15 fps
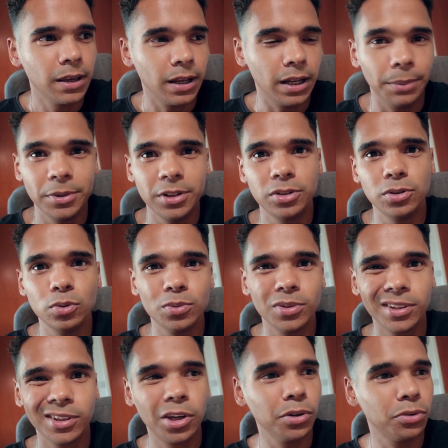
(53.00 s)
allow me to
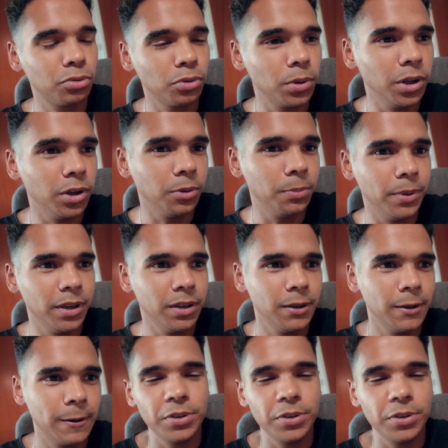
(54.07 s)
cut through a little bit.